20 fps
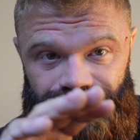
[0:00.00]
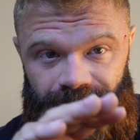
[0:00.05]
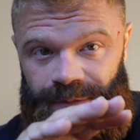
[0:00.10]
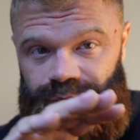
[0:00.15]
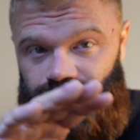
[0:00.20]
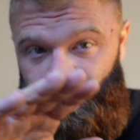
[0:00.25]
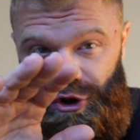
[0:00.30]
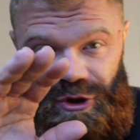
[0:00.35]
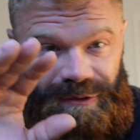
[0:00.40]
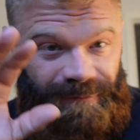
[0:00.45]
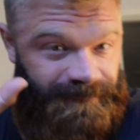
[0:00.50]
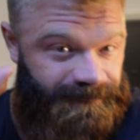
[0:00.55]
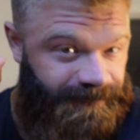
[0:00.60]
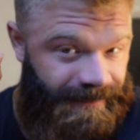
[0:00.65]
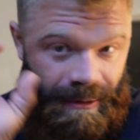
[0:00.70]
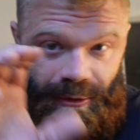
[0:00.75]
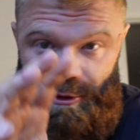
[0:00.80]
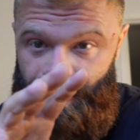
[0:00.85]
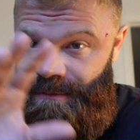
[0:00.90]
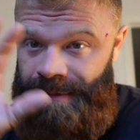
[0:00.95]
I'm just going to
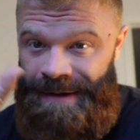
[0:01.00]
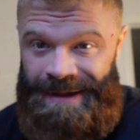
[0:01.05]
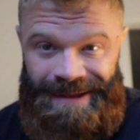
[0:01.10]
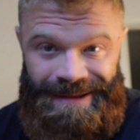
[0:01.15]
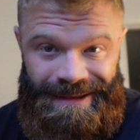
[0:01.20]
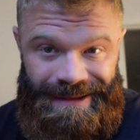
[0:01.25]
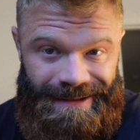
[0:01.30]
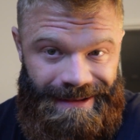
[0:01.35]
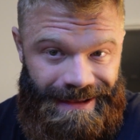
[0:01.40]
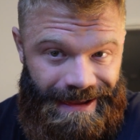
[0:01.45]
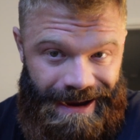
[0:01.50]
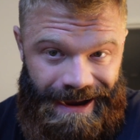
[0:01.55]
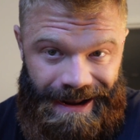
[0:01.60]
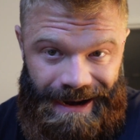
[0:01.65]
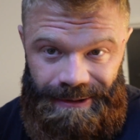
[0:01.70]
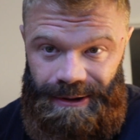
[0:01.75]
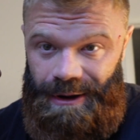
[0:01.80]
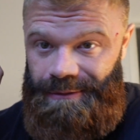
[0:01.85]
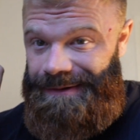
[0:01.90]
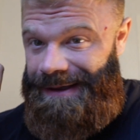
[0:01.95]
film,
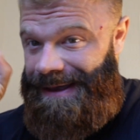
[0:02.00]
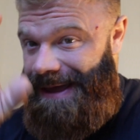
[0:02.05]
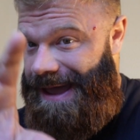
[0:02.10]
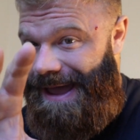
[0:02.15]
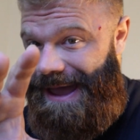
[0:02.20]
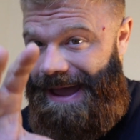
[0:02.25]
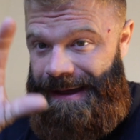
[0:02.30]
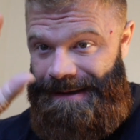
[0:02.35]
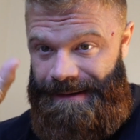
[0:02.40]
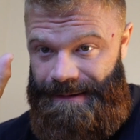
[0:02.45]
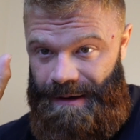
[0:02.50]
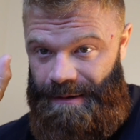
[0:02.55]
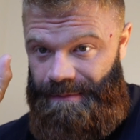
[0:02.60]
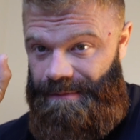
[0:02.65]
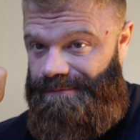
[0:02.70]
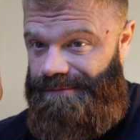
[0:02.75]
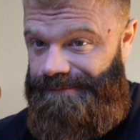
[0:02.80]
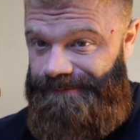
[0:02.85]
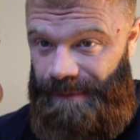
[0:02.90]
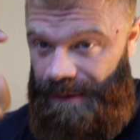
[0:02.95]
and I don't care.
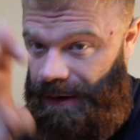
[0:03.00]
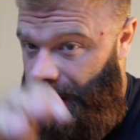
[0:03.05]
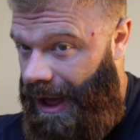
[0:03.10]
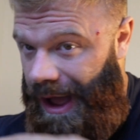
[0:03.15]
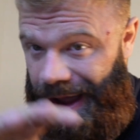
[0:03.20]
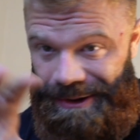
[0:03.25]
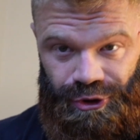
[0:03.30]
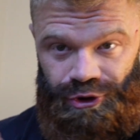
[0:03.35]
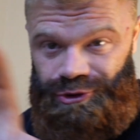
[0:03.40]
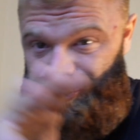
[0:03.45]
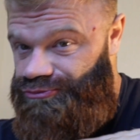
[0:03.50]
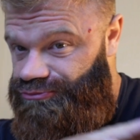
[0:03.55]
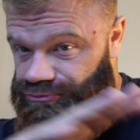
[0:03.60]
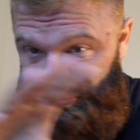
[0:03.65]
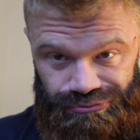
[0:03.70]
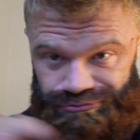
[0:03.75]
I'm like just,